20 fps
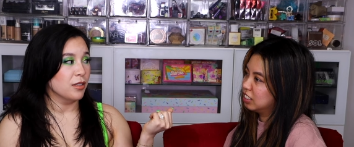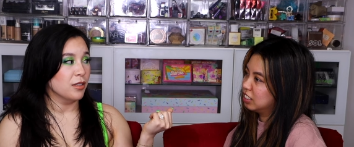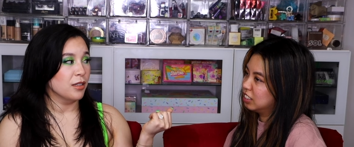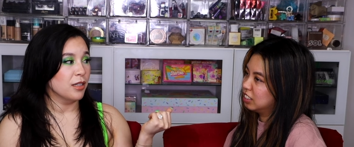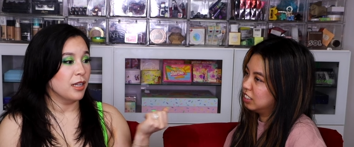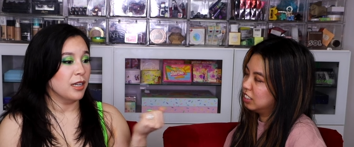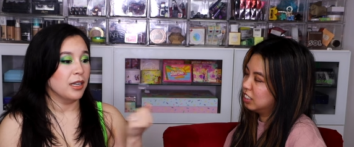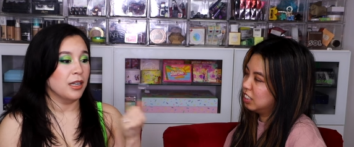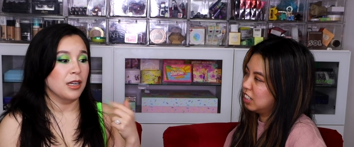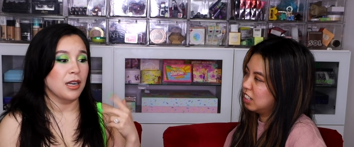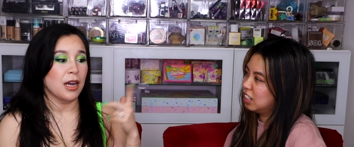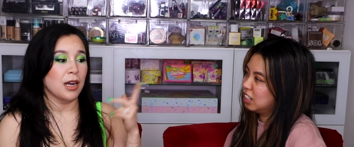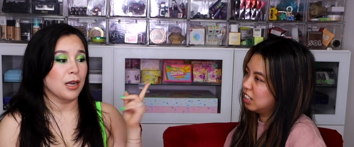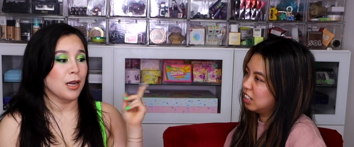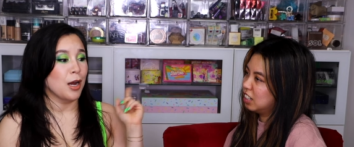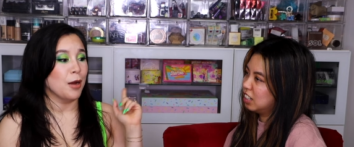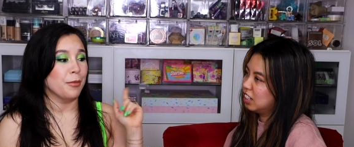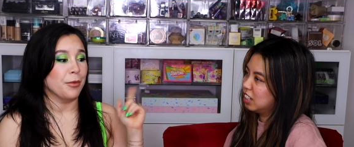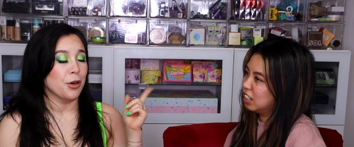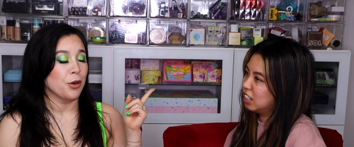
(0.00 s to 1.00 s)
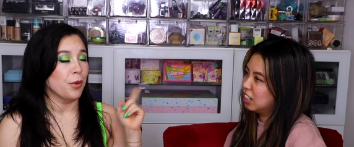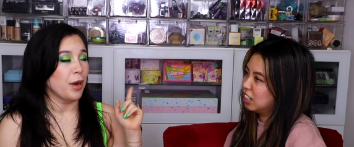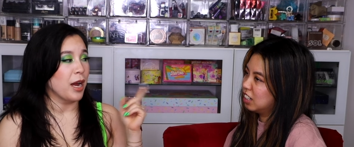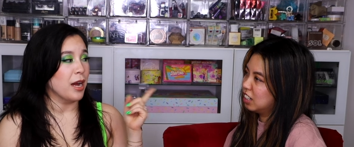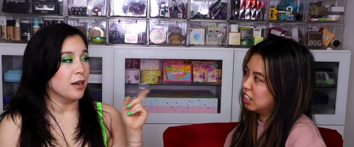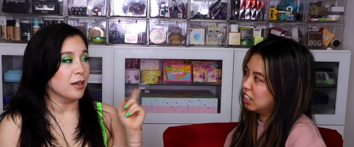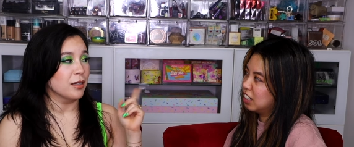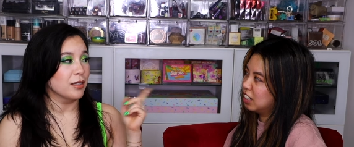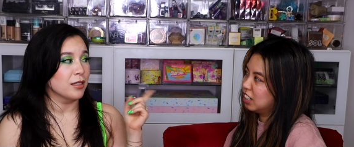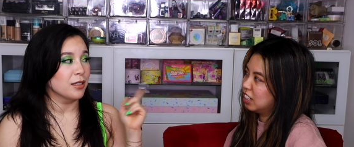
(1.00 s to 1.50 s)
Speaker 1: They did not come
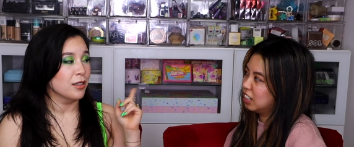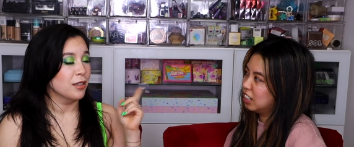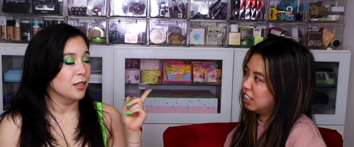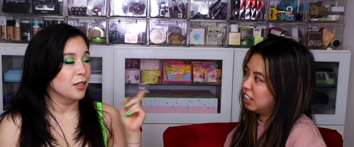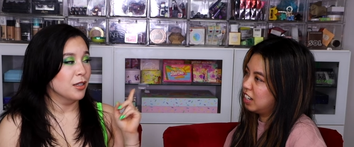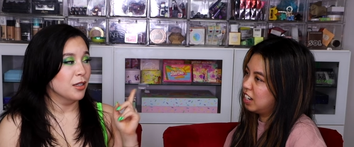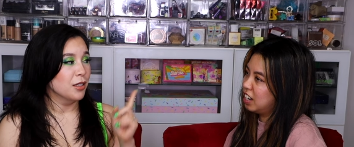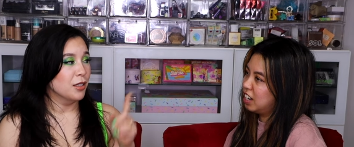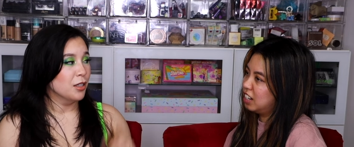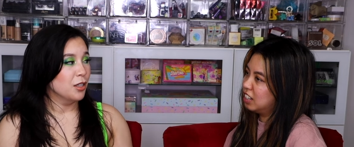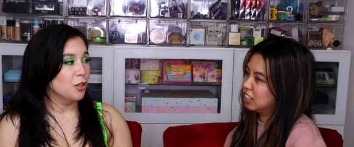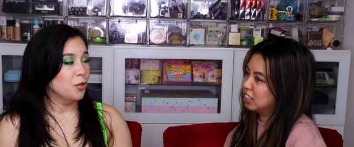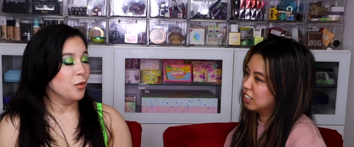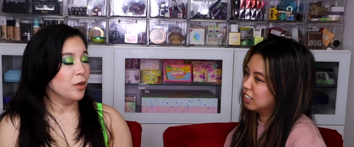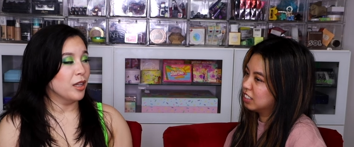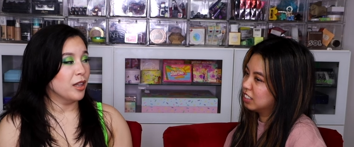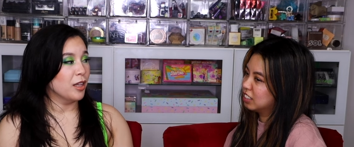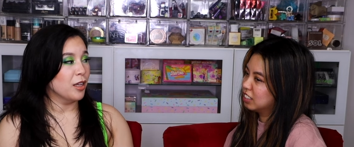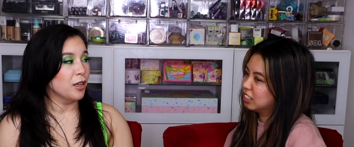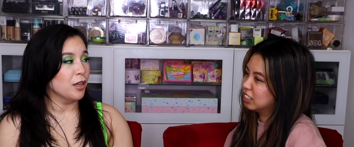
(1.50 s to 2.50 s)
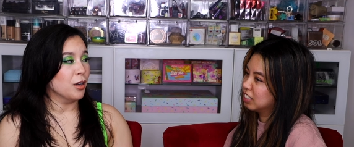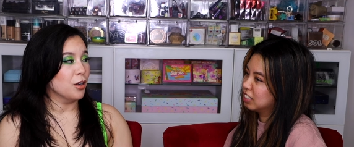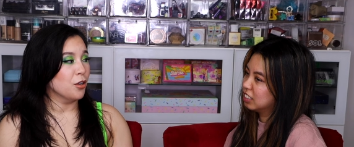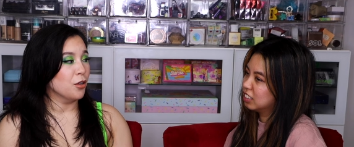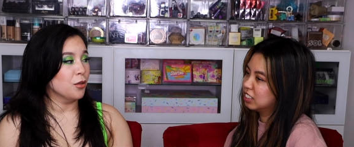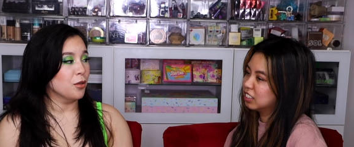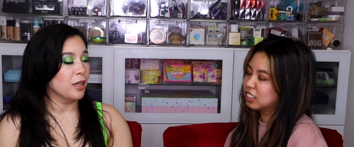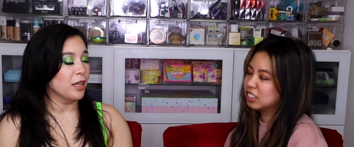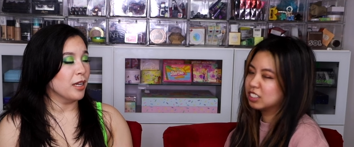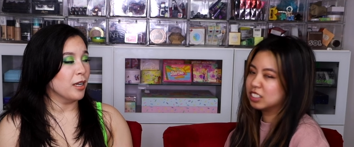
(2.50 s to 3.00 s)
correct. Yeah. With a
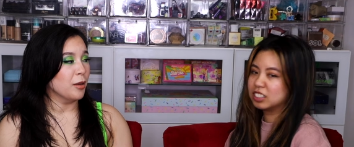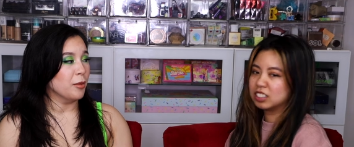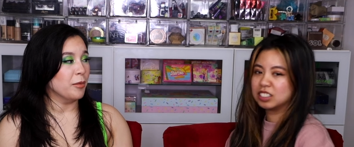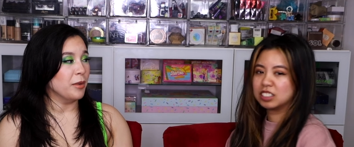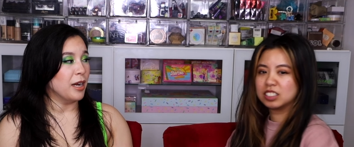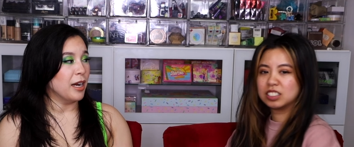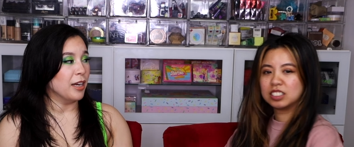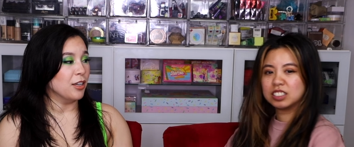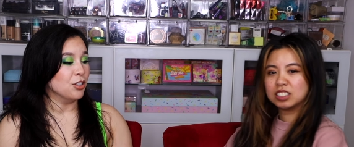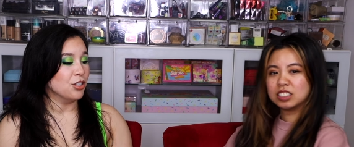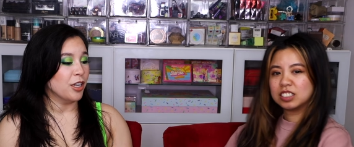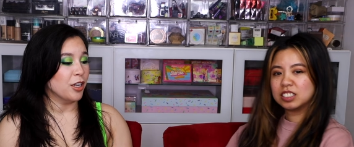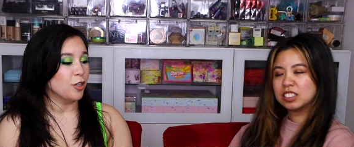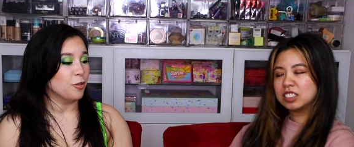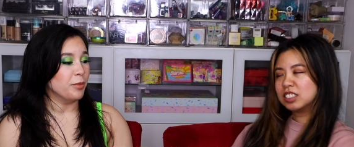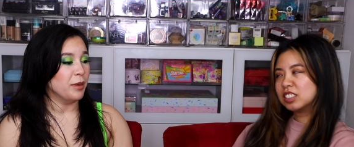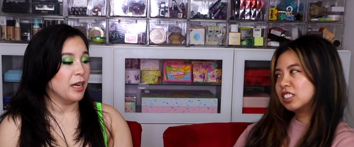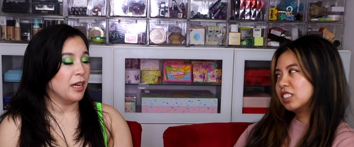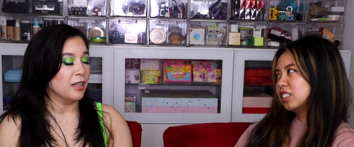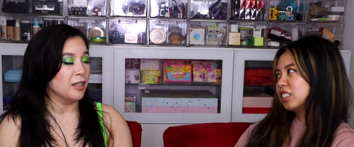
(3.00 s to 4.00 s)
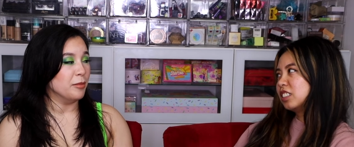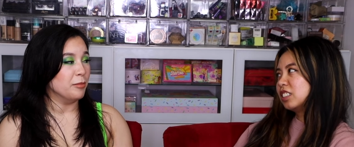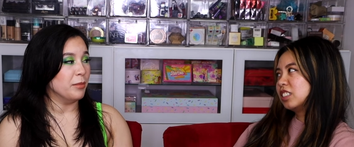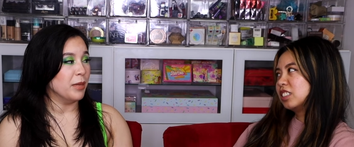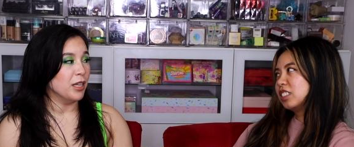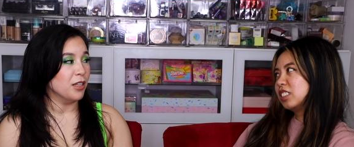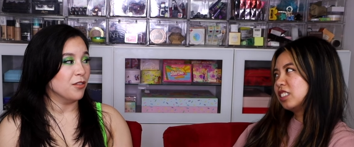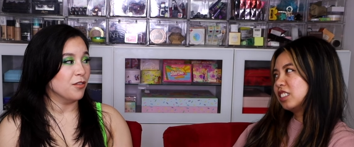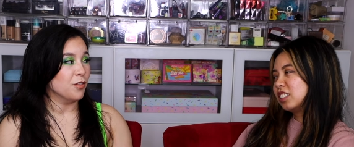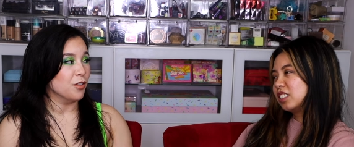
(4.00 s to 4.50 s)
like an eyeshadow palette
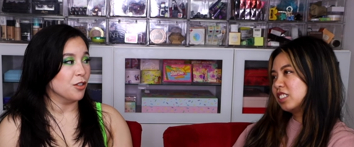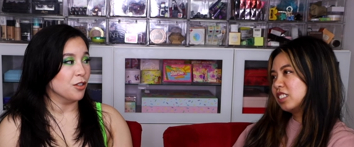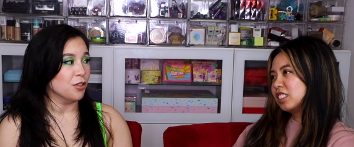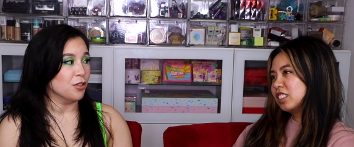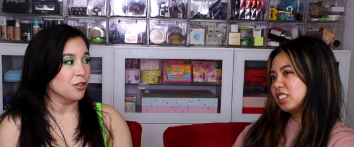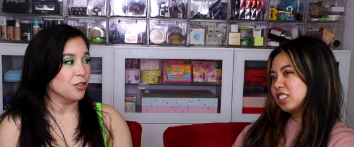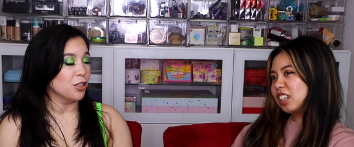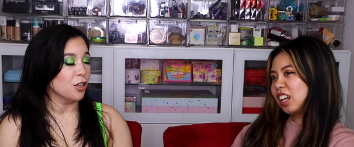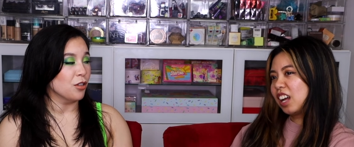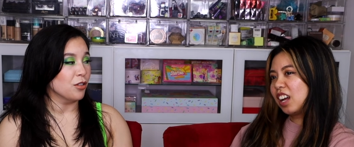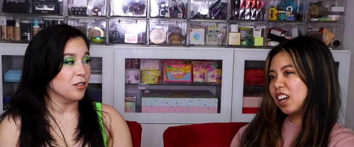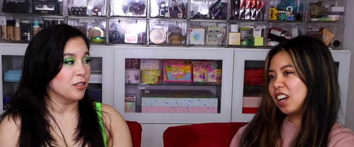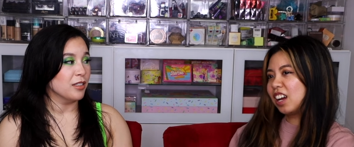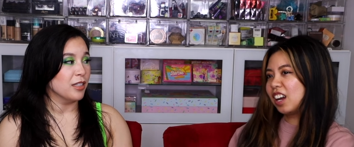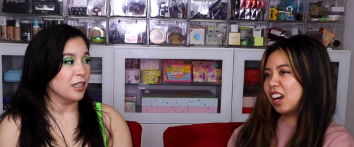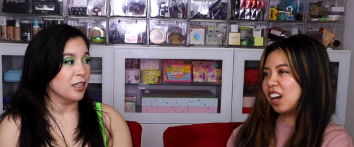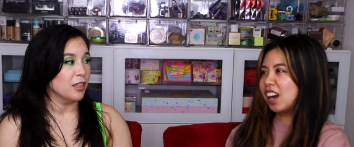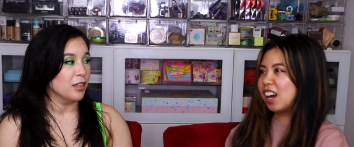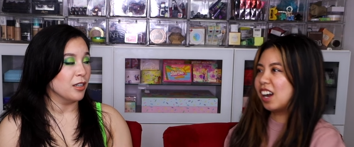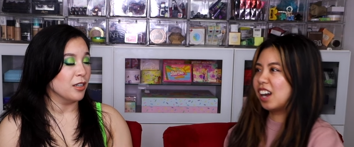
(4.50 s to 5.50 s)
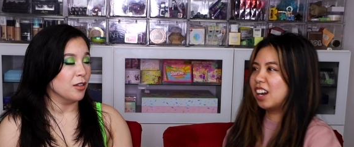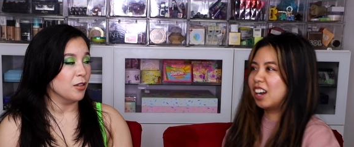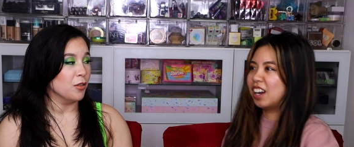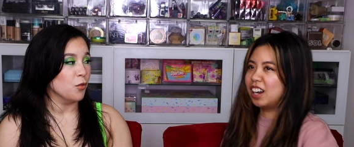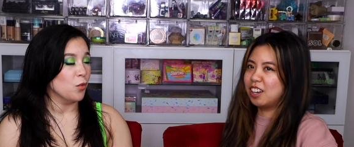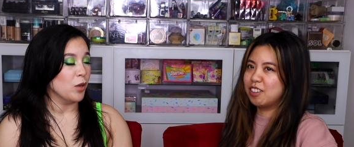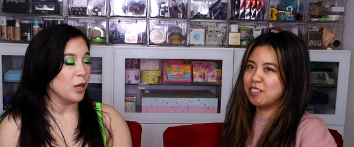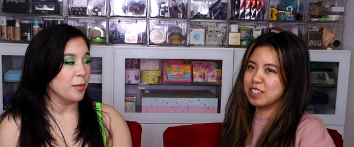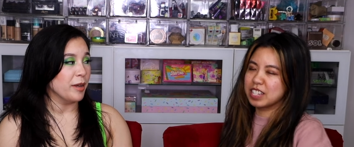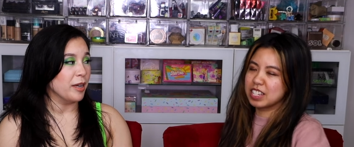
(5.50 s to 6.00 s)
meant for dark skin.
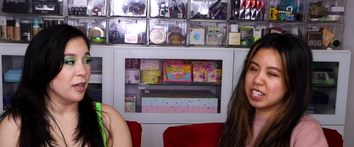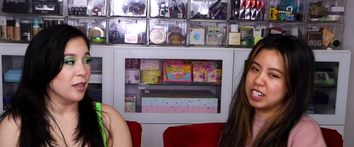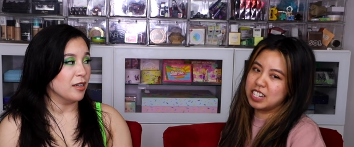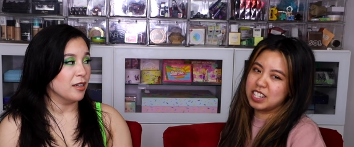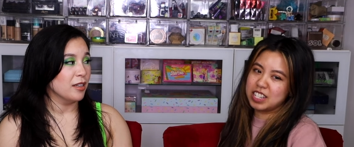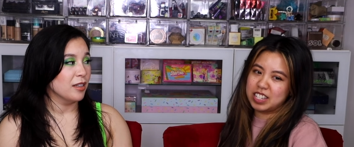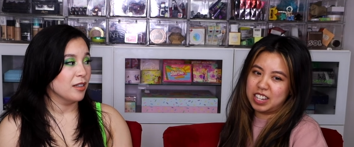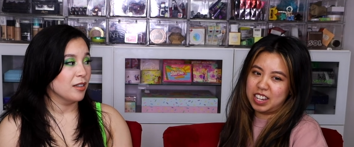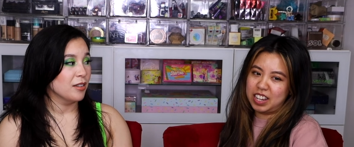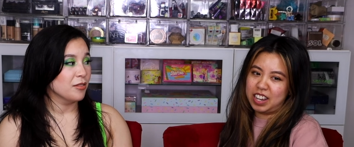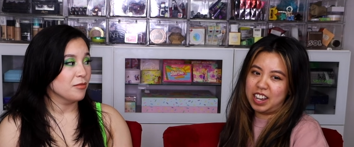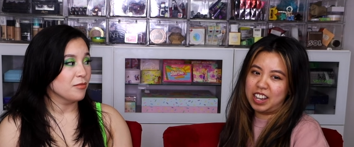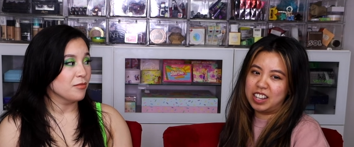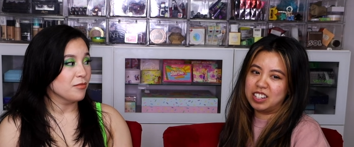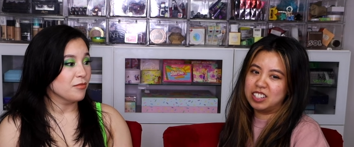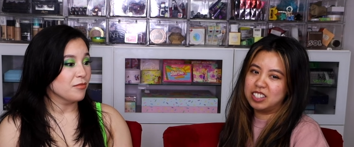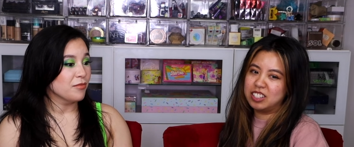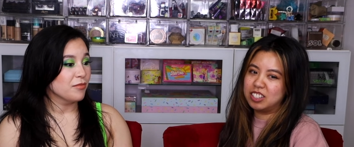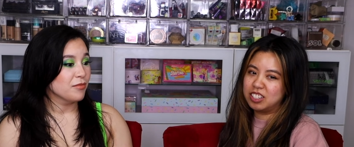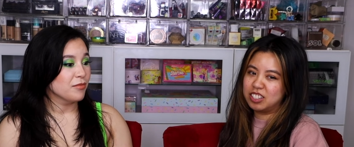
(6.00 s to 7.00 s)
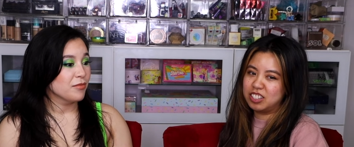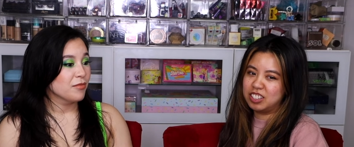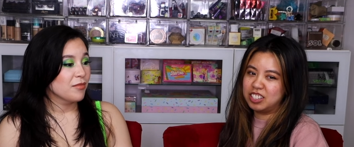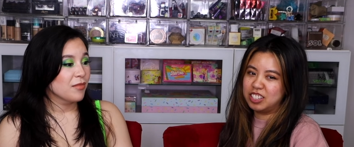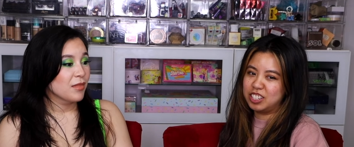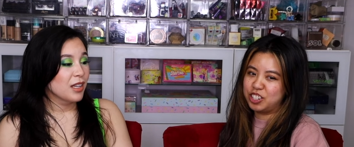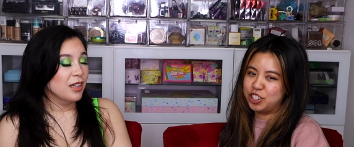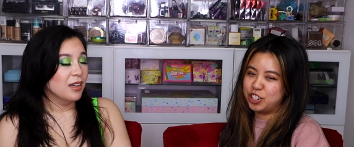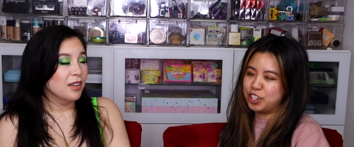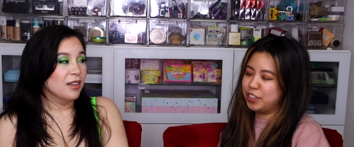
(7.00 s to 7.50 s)
I was gonna say I
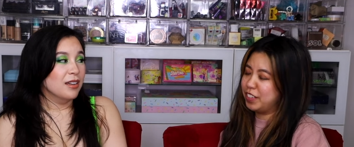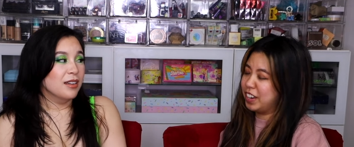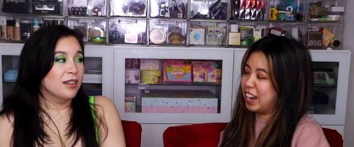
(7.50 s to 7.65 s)
did she even